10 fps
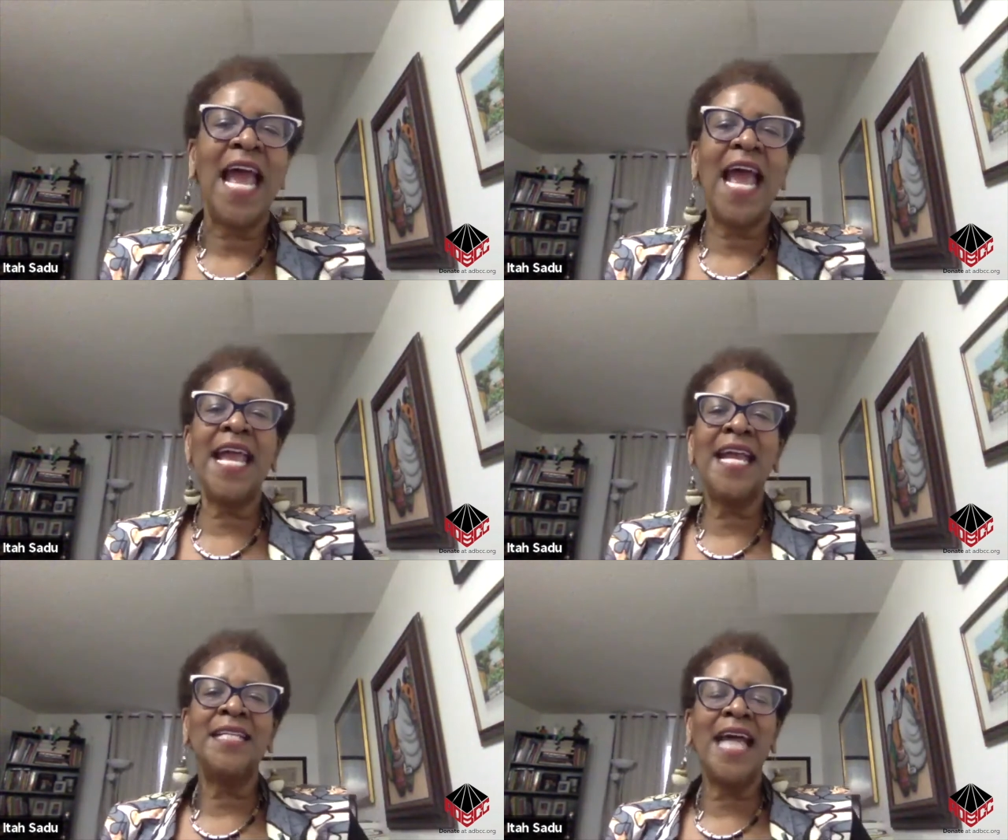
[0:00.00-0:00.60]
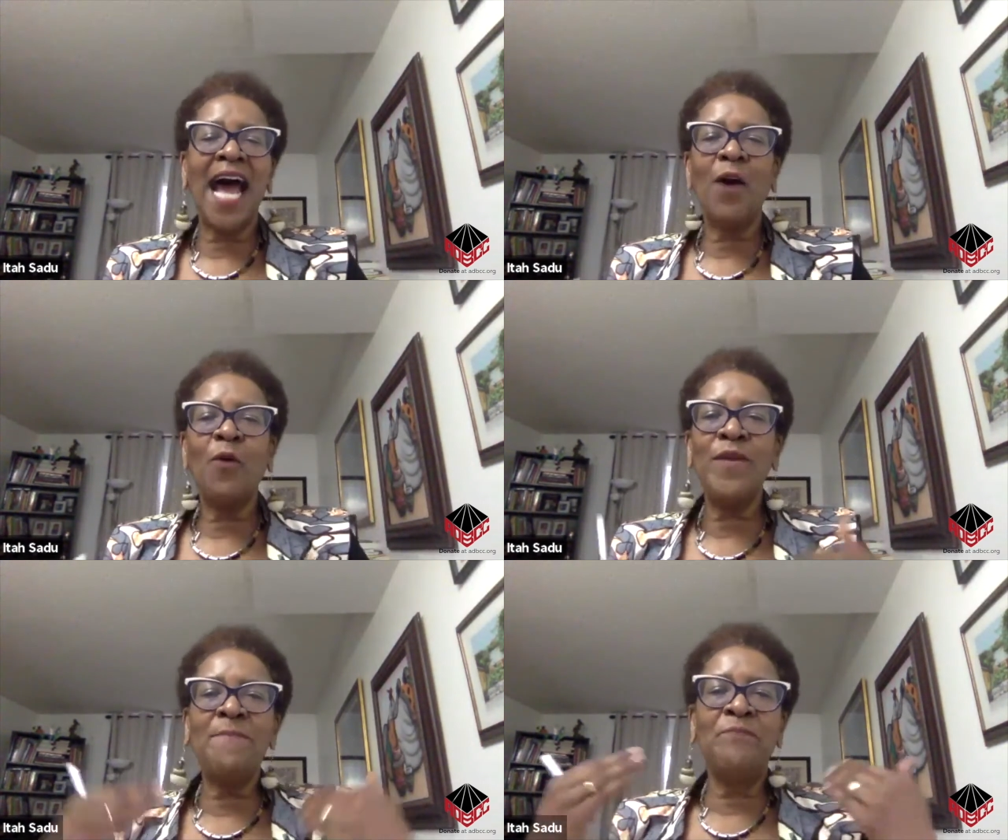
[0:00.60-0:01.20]
and how
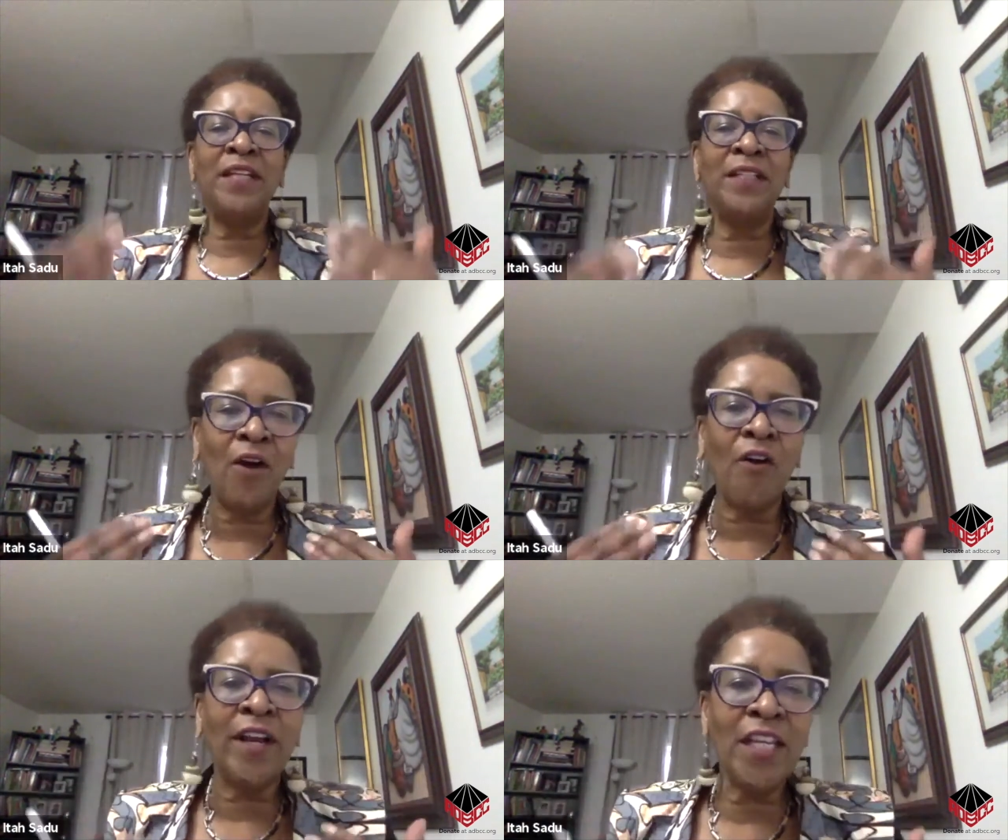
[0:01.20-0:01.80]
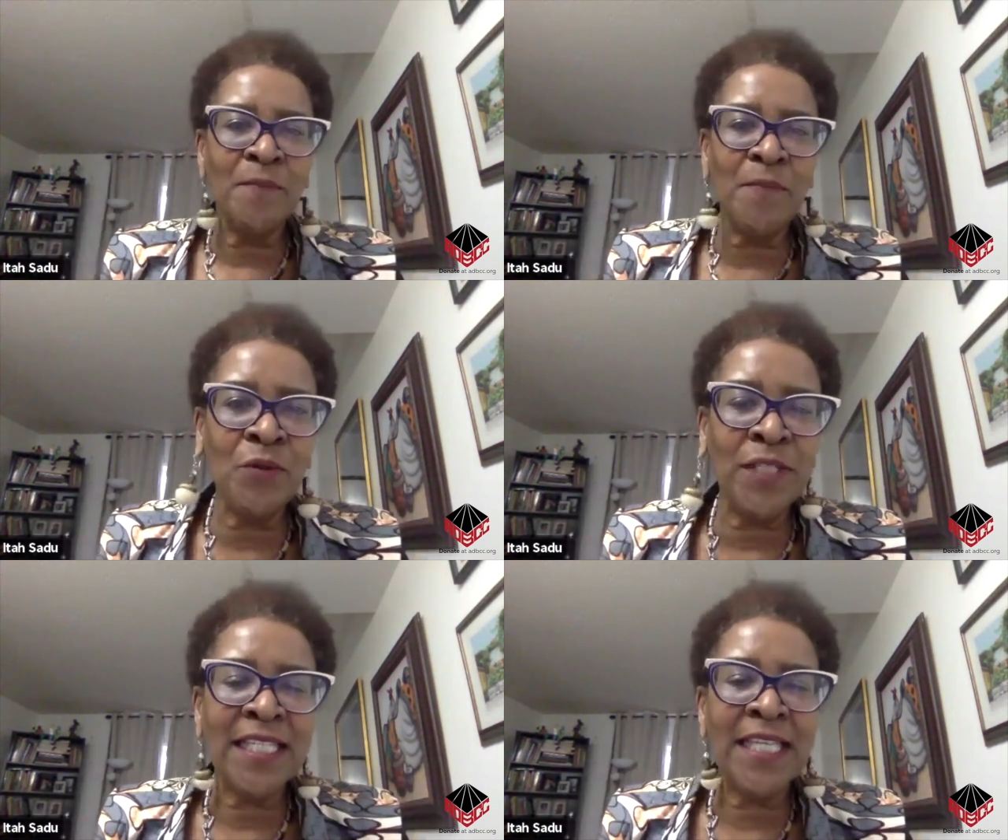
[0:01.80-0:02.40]
we build our
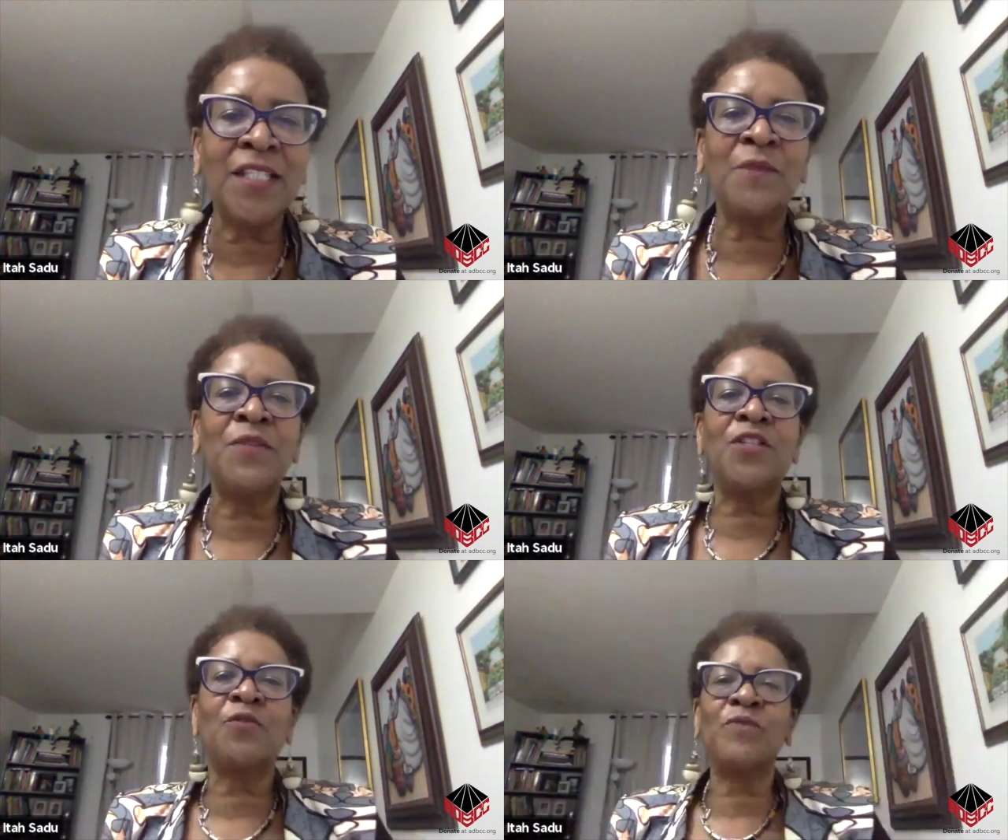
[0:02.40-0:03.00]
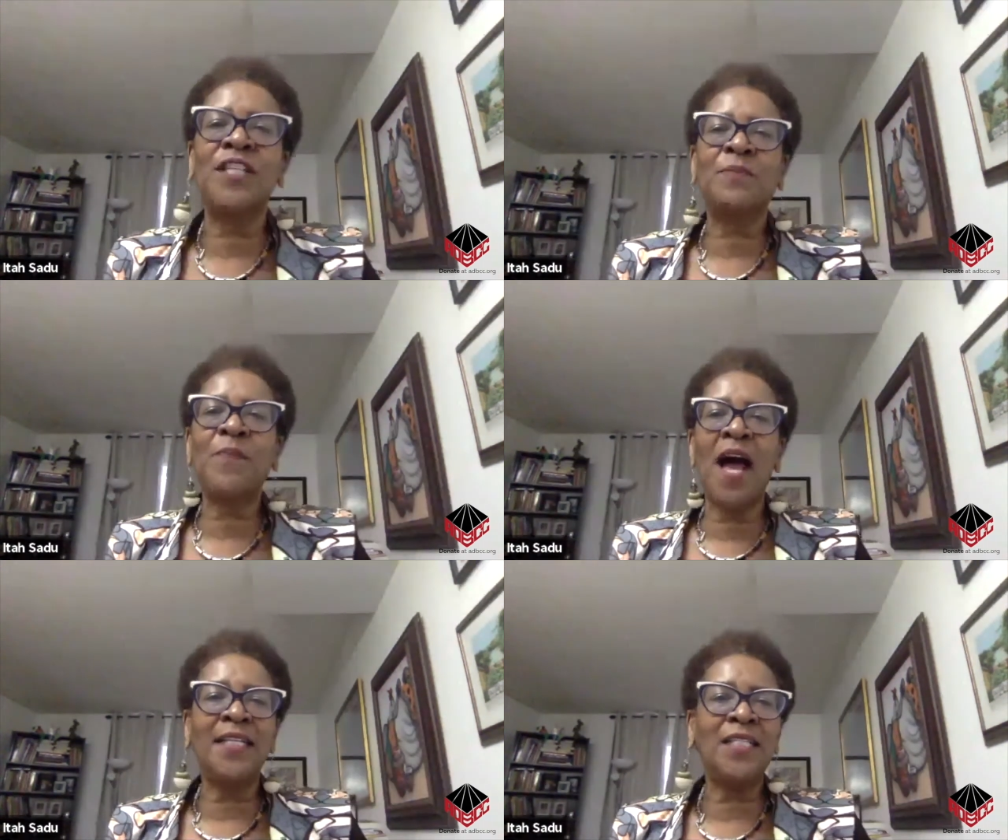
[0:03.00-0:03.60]
immune systems to
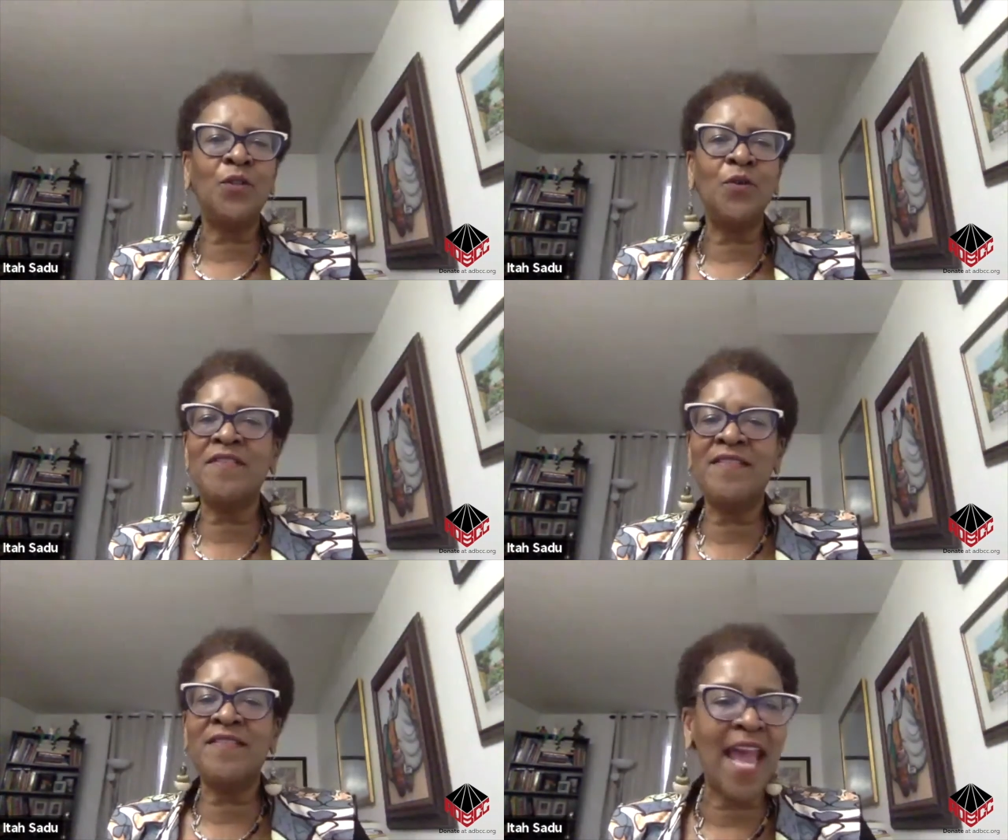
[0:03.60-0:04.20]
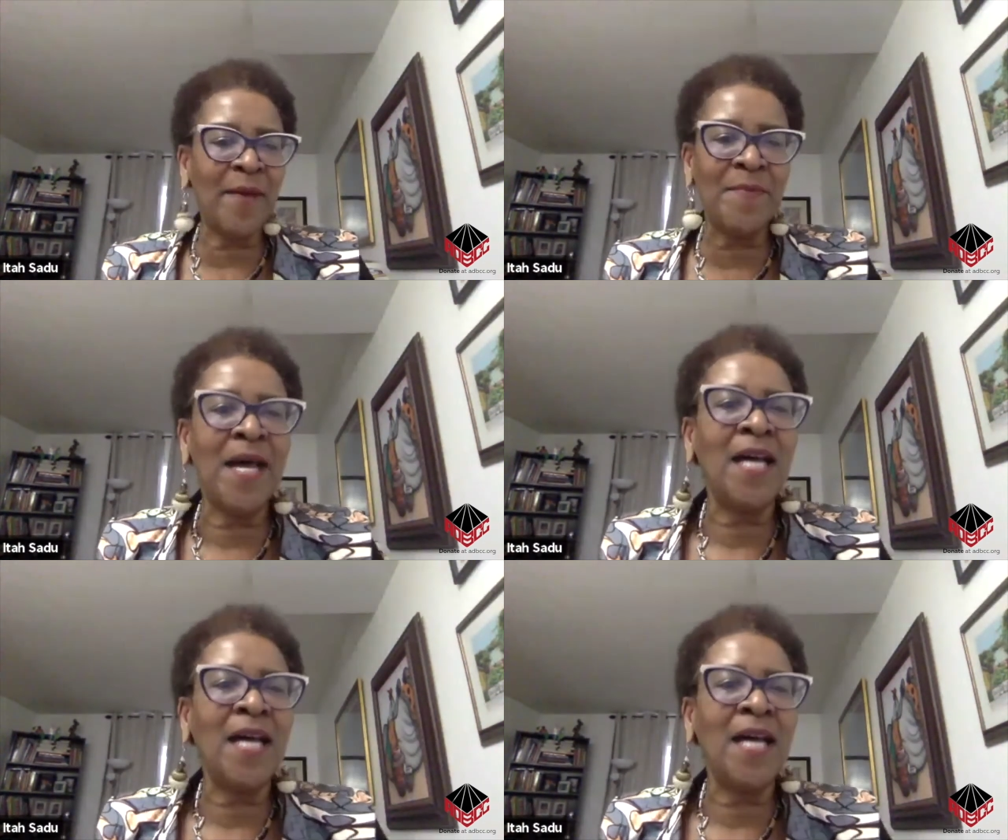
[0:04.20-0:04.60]
respond to them.